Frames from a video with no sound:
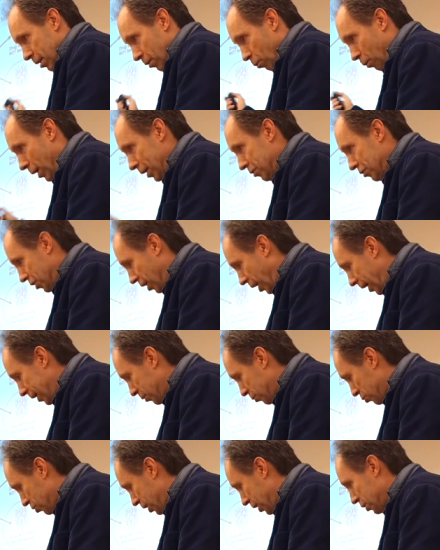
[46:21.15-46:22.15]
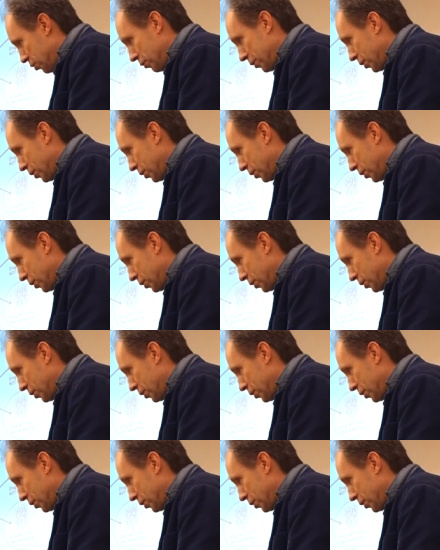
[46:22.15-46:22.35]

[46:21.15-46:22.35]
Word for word: One slide to send you